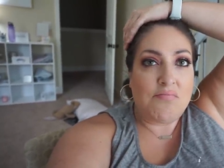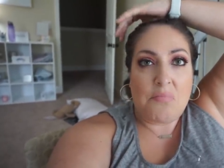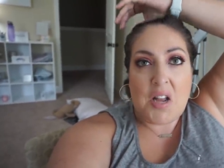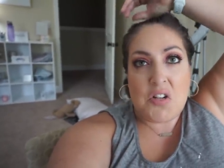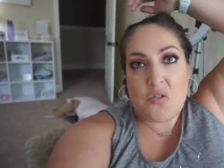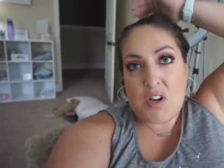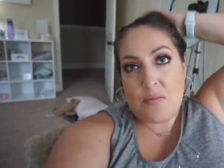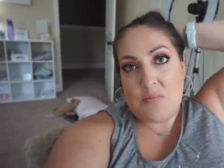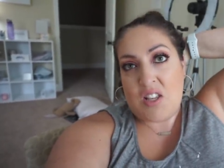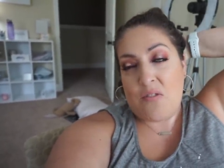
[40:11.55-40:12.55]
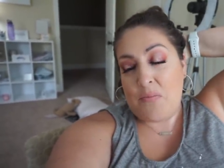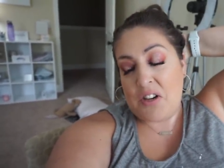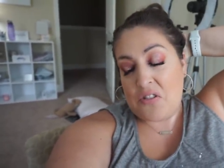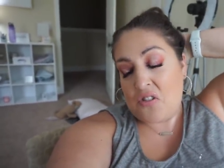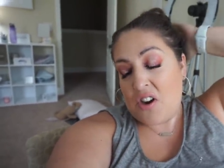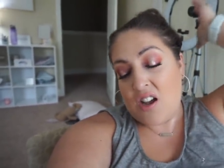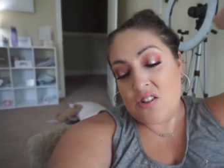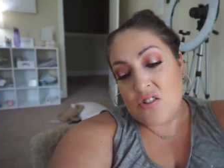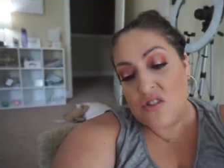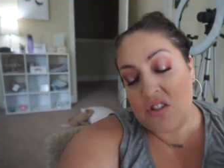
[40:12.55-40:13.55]
My dreams have been
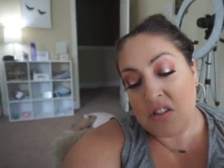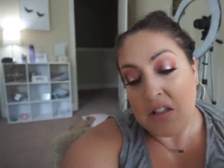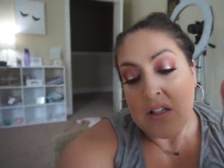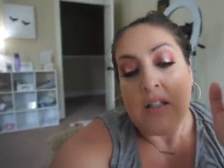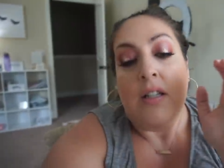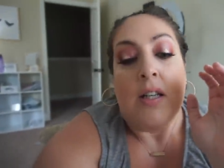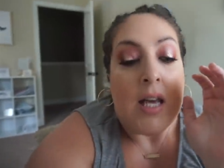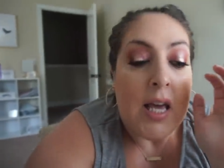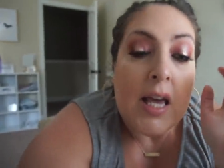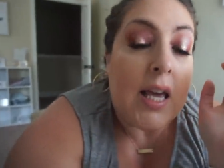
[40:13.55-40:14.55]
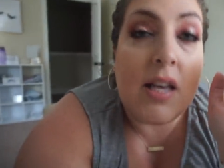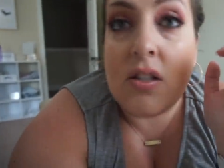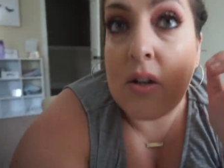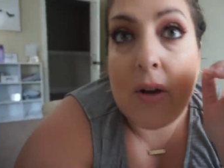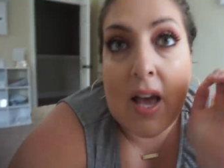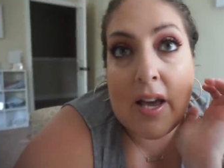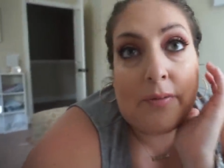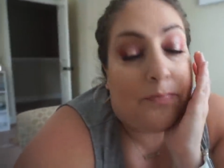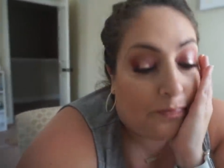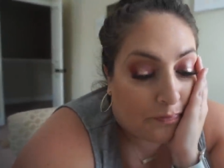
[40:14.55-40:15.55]
crushed. It's okay.
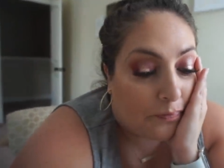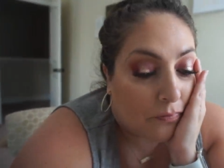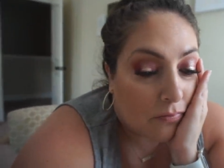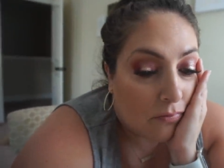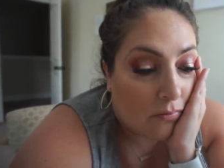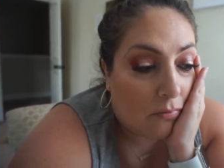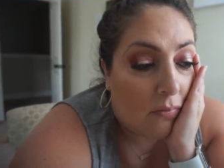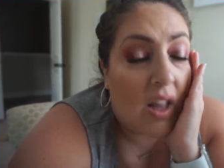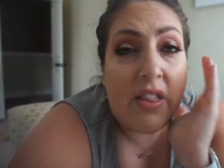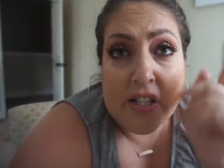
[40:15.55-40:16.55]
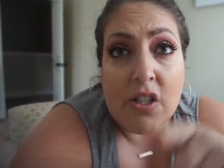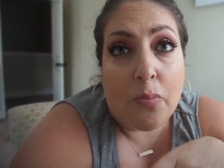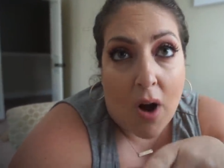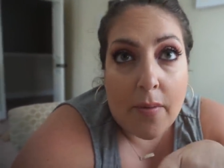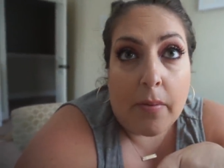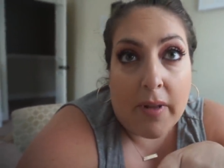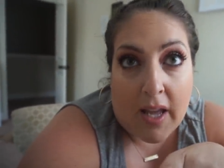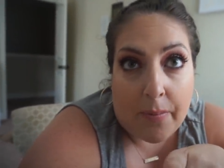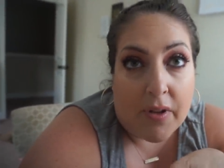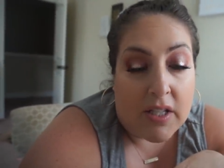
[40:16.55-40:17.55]
This is probably
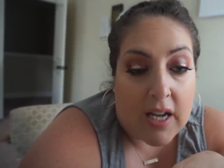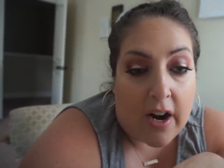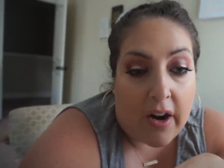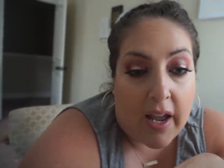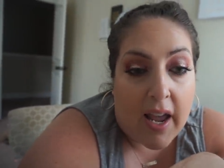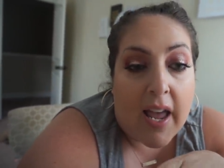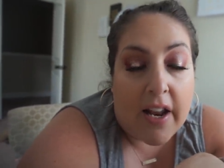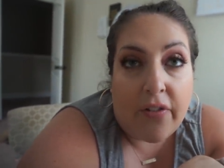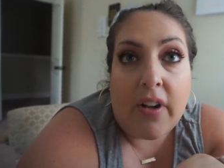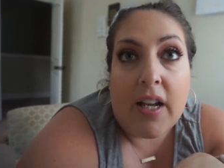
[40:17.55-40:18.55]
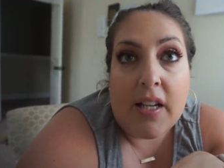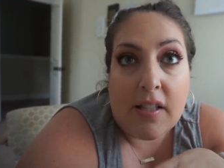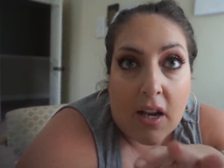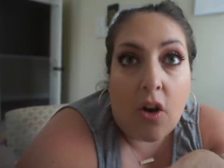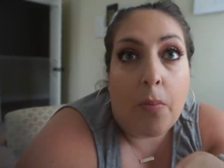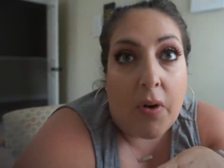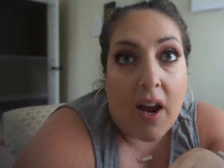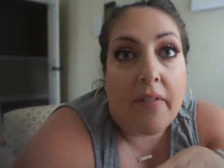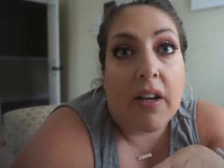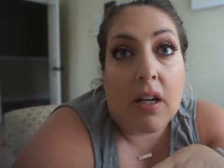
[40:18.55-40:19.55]
up on Saturday, and if it is, I hope you're
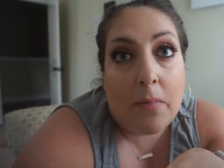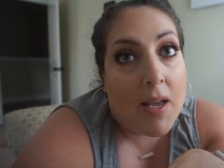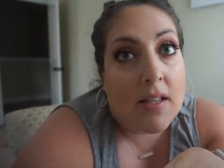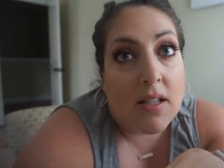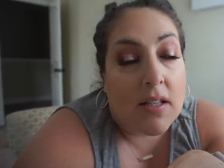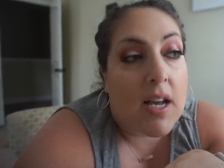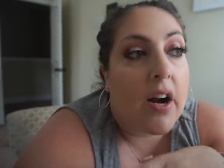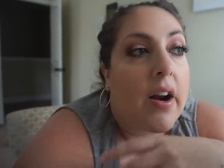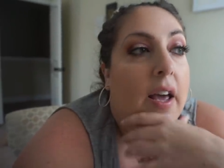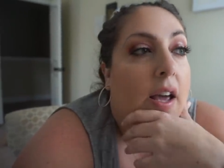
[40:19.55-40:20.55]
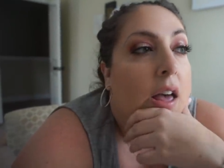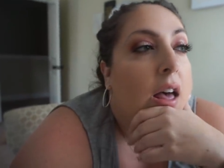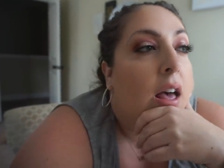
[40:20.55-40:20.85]
having an amazing Saturday.